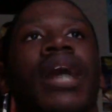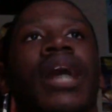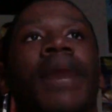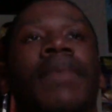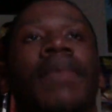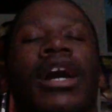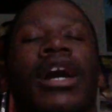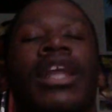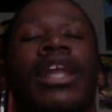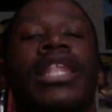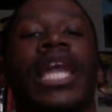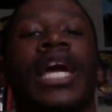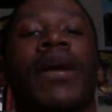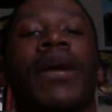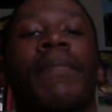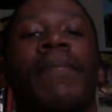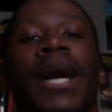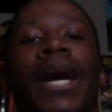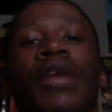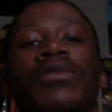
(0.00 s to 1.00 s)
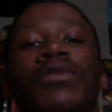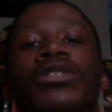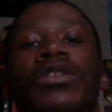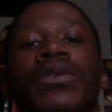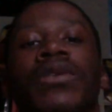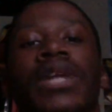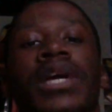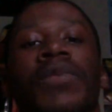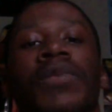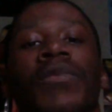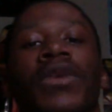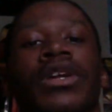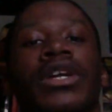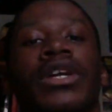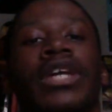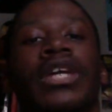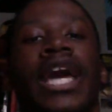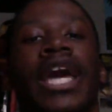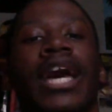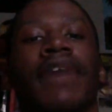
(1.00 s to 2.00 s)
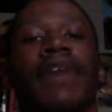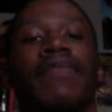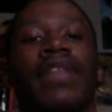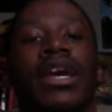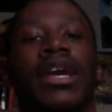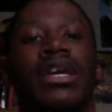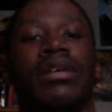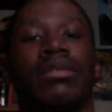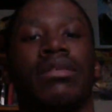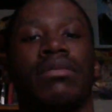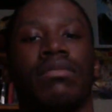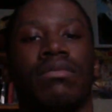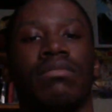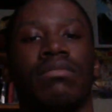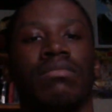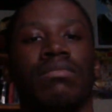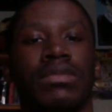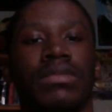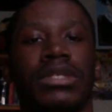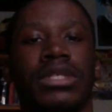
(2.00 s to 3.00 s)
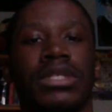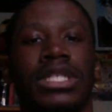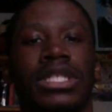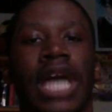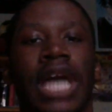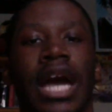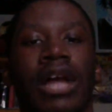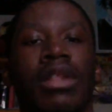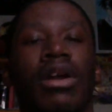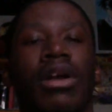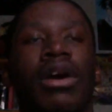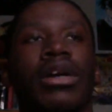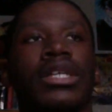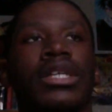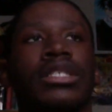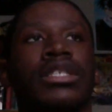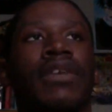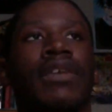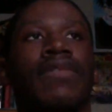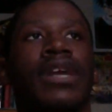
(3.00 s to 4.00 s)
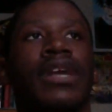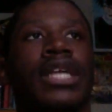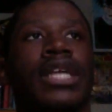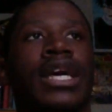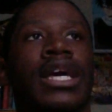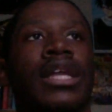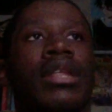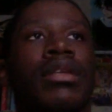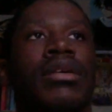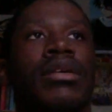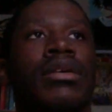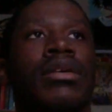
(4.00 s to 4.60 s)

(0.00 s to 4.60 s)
I mean, unlike a battle shonen where you're going to have, like, dialogue and stuff like that,